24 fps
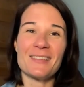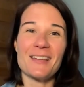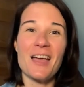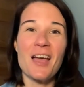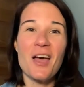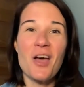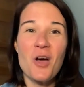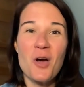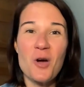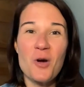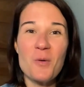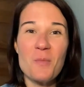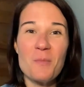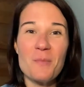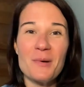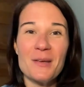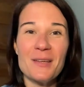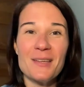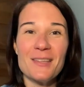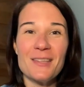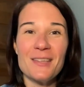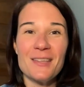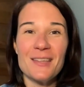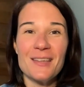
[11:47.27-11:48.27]
I hope
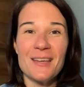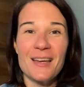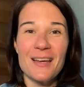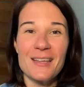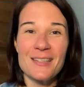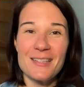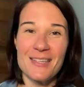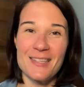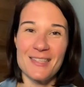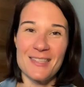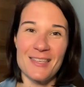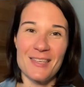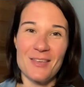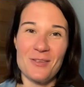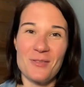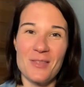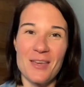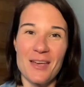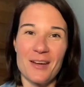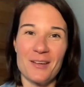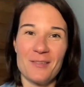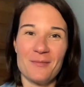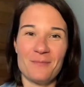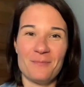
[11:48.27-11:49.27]
to see you there.